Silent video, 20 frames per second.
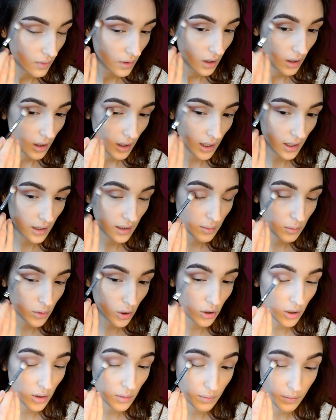And I'm
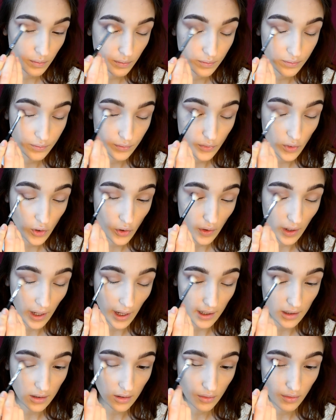gonna
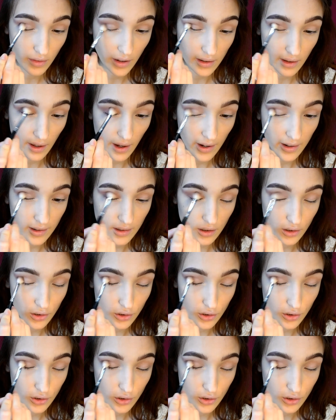create that angled